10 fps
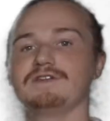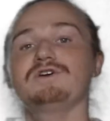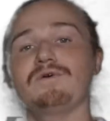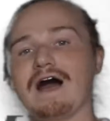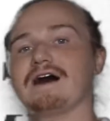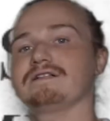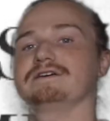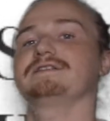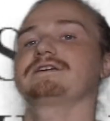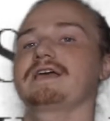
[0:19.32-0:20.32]
New
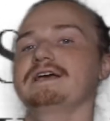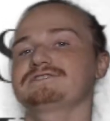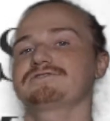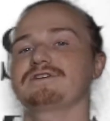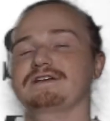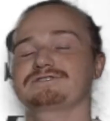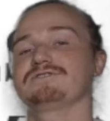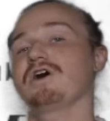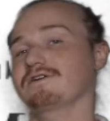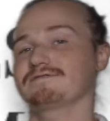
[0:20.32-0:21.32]
Holland and Case
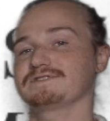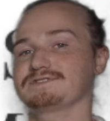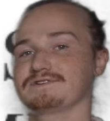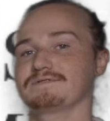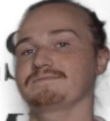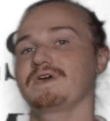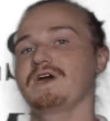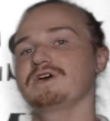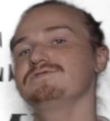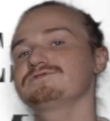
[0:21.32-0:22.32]
International Harvester
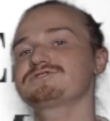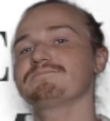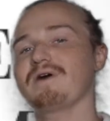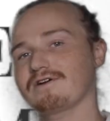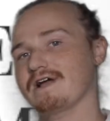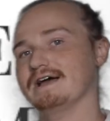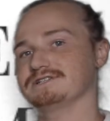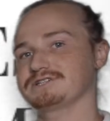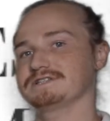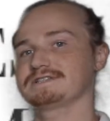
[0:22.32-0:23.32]
use Shibaura
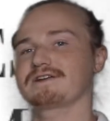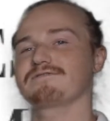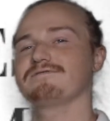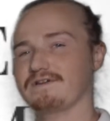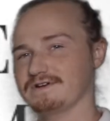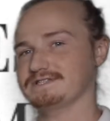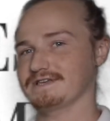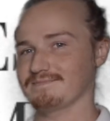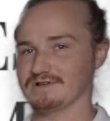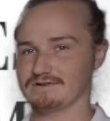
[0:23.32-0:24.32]
engines that are very
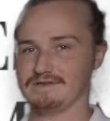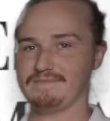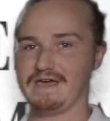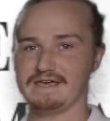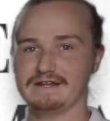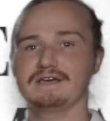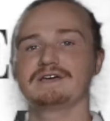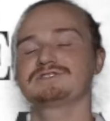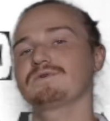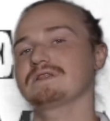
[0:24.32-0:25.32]
similarly made
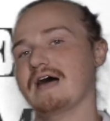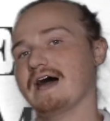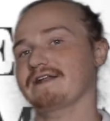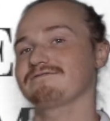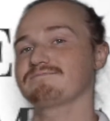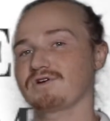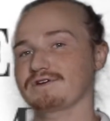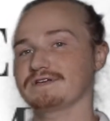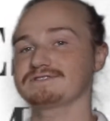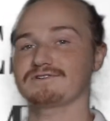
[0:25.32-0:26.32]
to a lot of
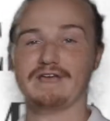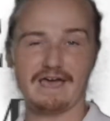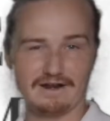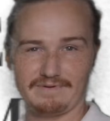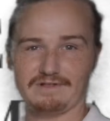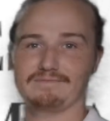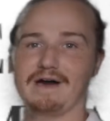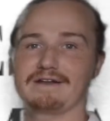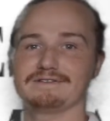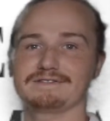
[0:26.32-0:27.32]
Perkins or Caterpillar
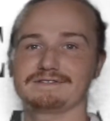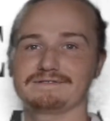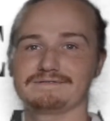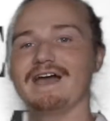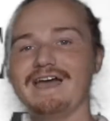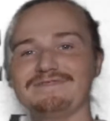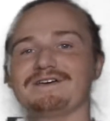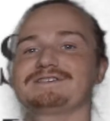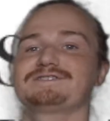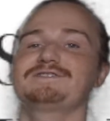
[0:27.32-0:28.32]
models. In
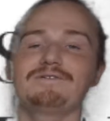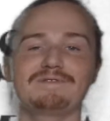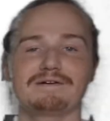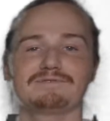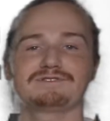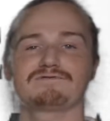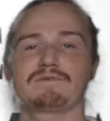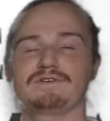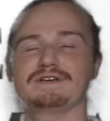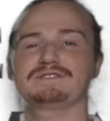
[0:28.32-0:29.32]
this, you'll be able to
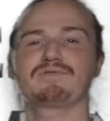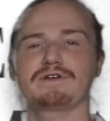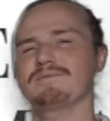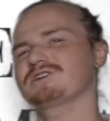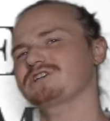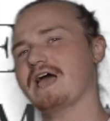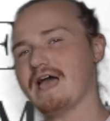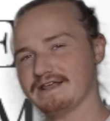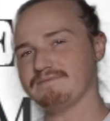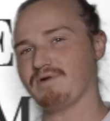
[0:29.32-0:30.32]
replace pretty much
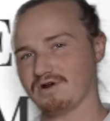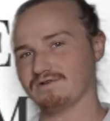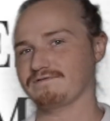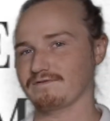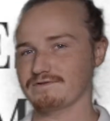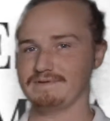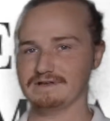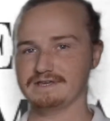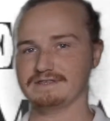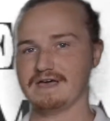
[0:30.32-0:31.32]
any part for
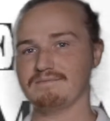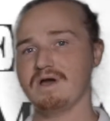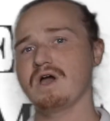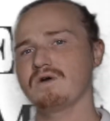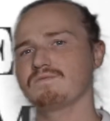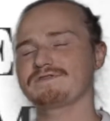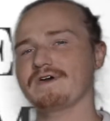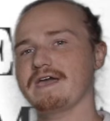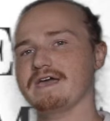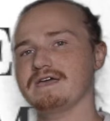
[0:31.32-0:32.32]
rebuilding them with
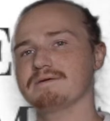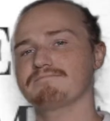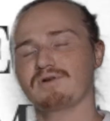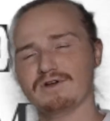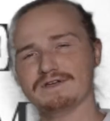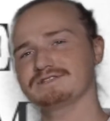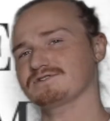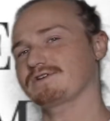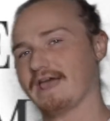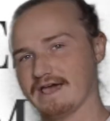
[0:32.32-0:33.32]
a Perkins
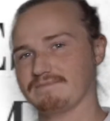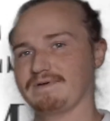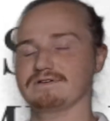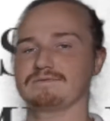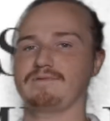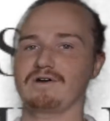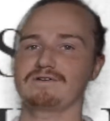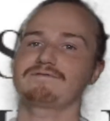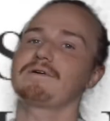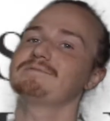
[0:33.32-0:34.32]
or Caterpillar
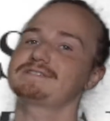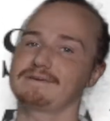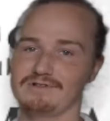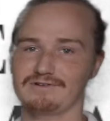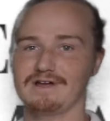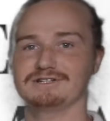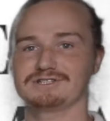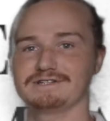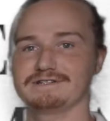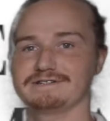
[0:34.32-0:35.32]
part from a similar
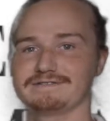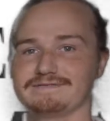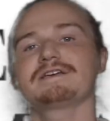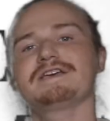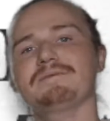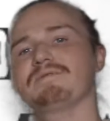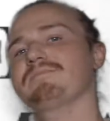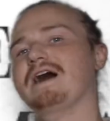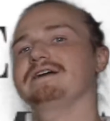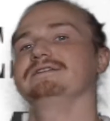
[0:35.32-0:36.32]
engine. Keep in
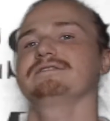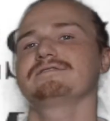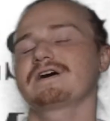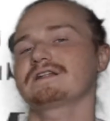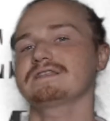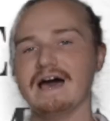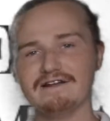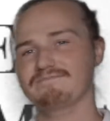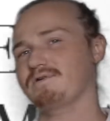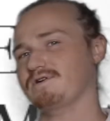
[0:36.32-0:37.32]
mind that a lot
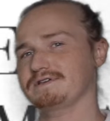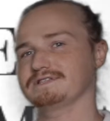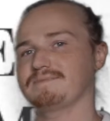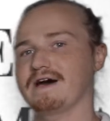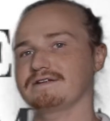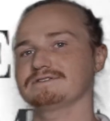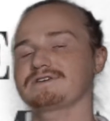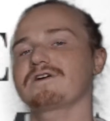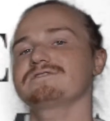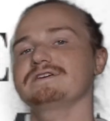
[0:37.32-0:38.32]
of Perkins
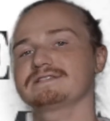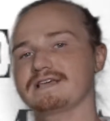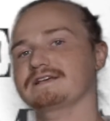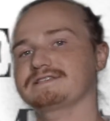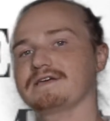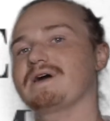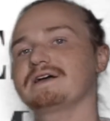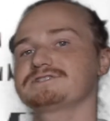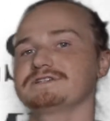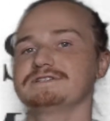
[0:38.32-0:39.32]
models are the exact same
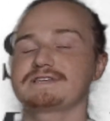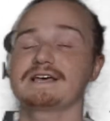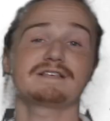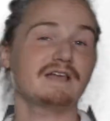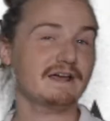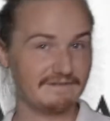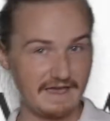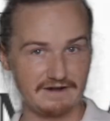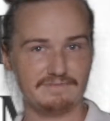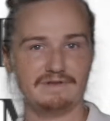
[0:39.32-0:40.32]
engines as a lot of
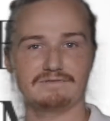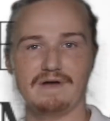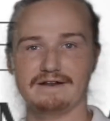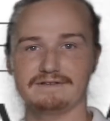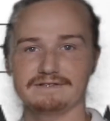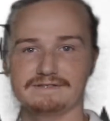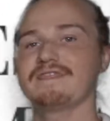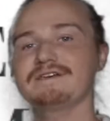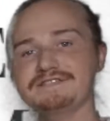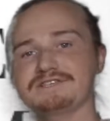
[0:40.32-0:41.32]
Caterpillar models.
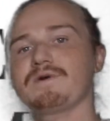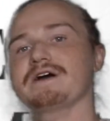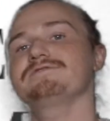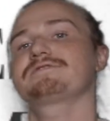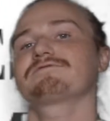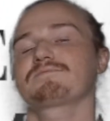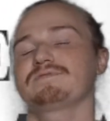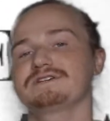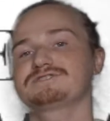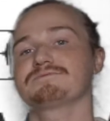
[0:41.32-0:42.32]
This is why you can
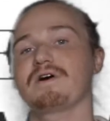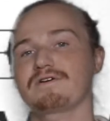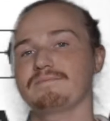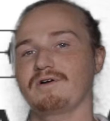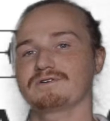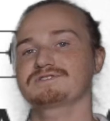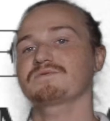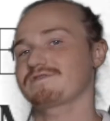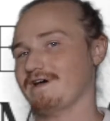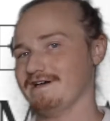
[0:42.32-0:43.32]
replace Shibaura
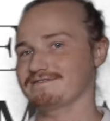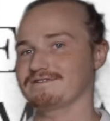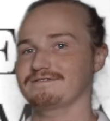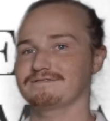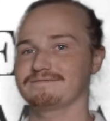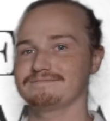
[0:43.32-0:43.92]
parts with either.